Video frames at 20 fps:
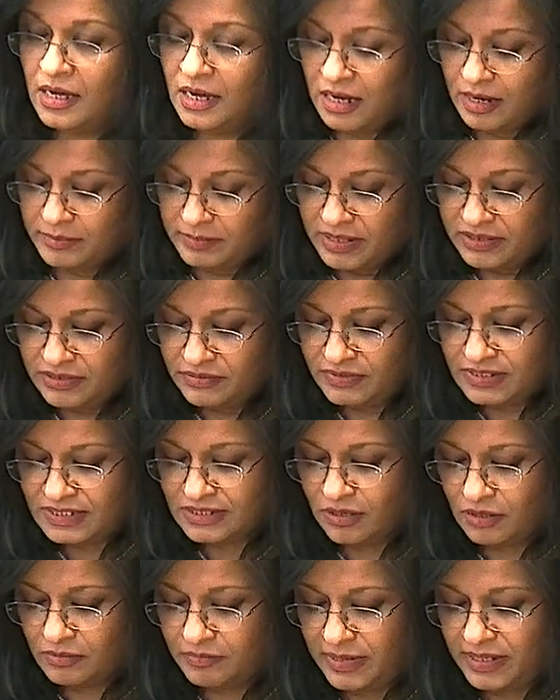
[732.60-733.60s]
Her mother is
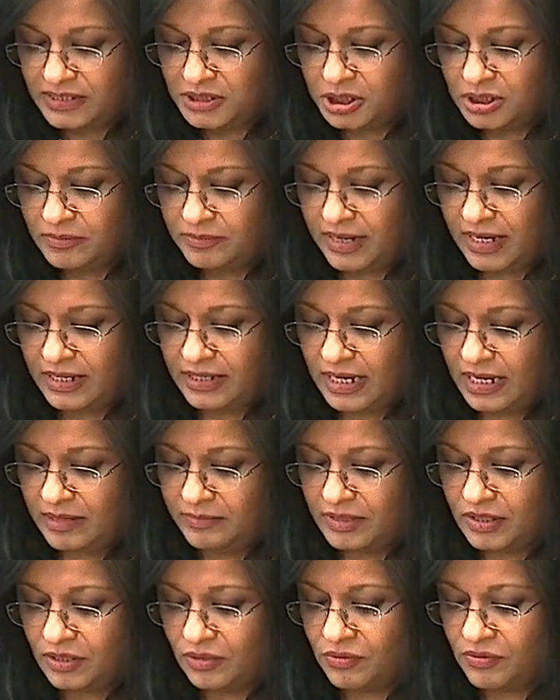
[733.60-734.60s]
not mentioned by name
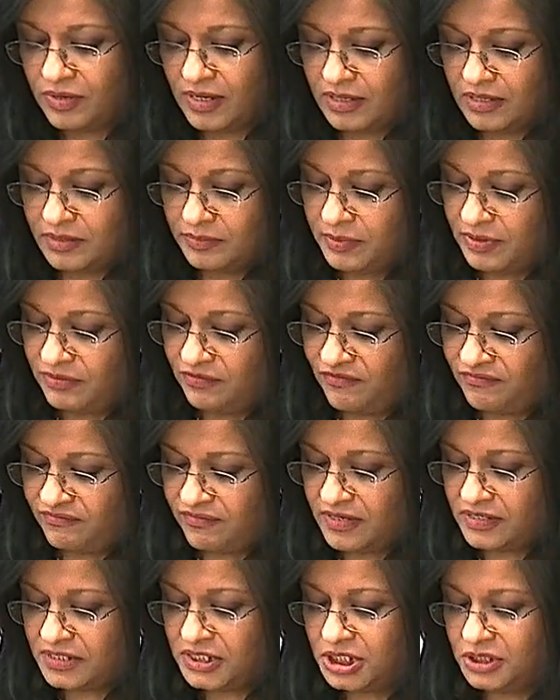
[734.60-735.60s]
in the Quran, but
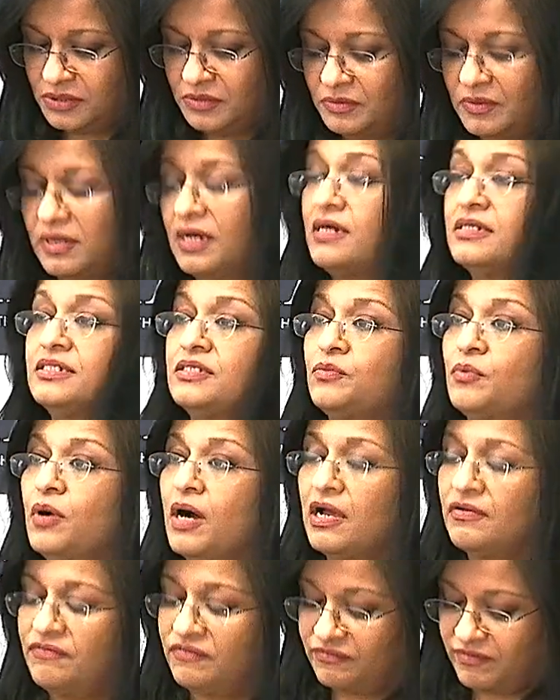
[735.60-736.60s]
referred to as the
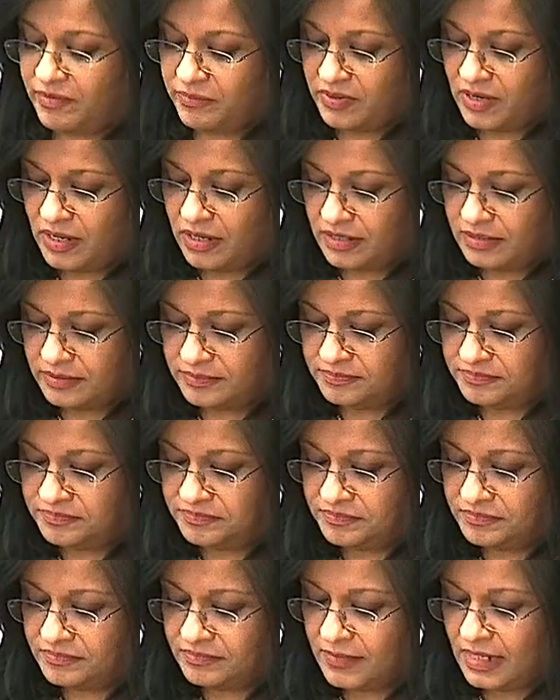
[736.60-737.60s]
wife of Imran.
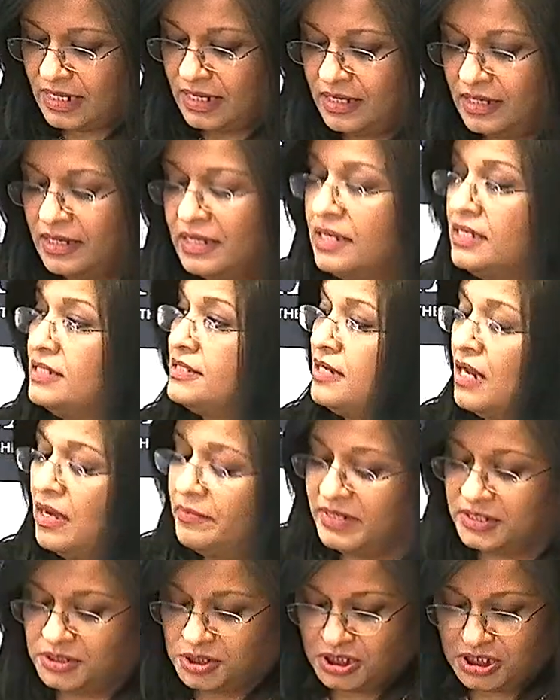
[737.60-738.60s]

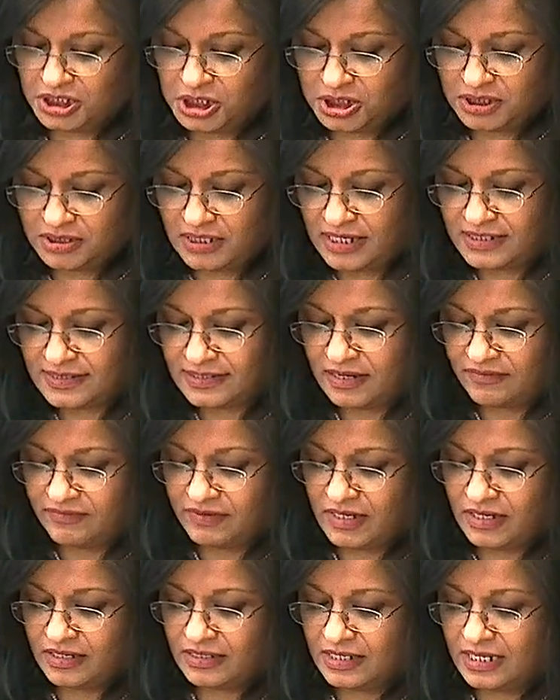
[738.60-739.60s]
Islamic tradition has given
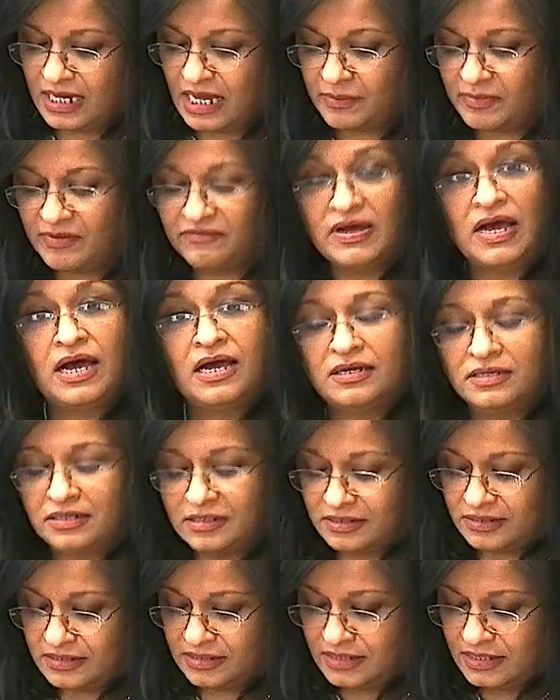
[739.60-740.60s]
her the name of
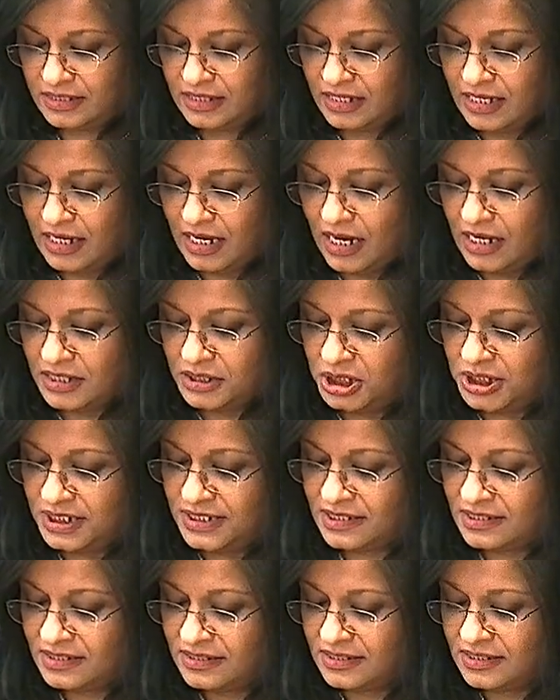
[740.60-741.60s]
Hannah, and she's
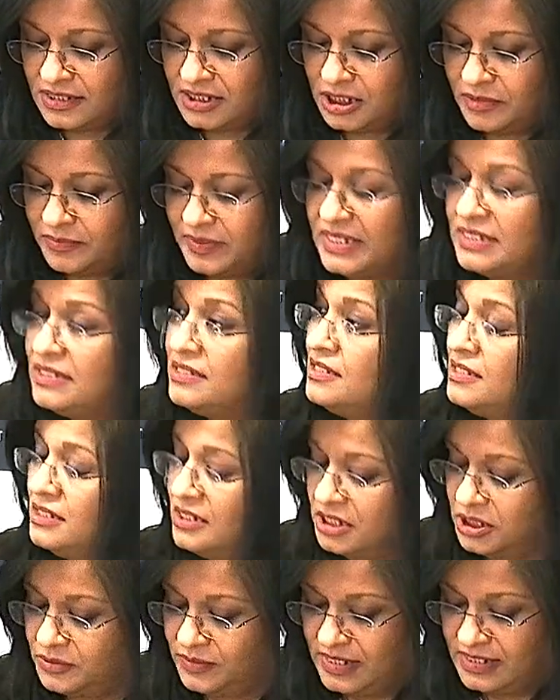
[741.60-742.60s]
considered to be a
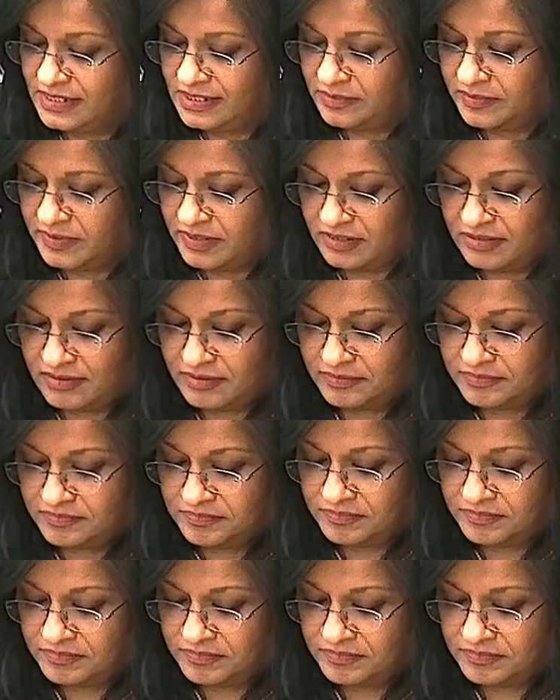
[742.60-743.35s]
sister to Elizabeth.